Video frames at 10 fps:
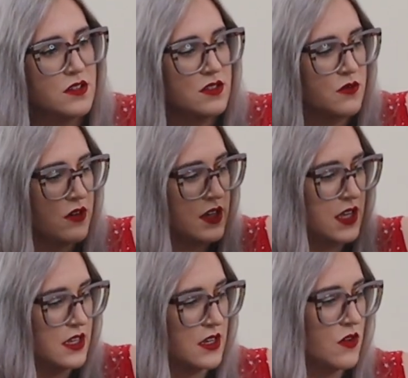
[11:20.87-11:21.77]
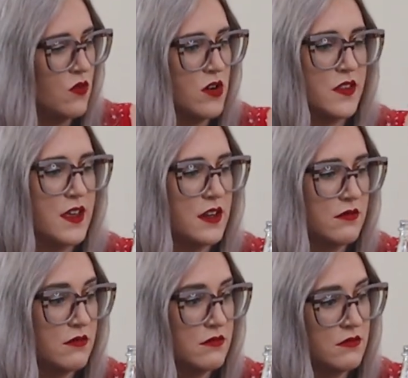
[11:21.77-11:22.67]
So we're going to head and cork that.
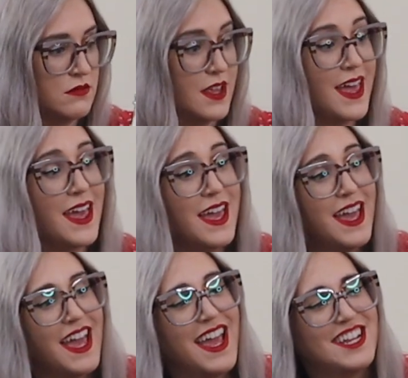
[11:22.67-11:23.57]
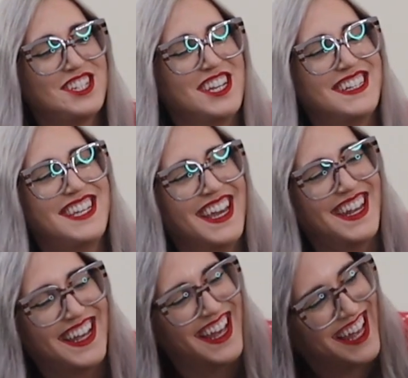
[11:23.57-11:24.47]
Hey, she
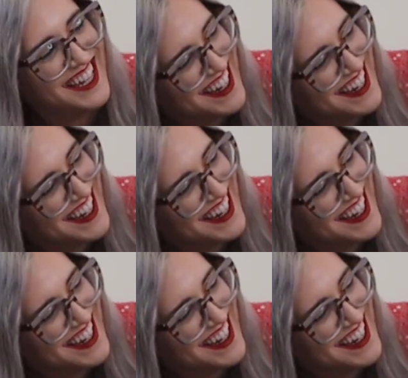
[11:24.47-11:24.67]
did it!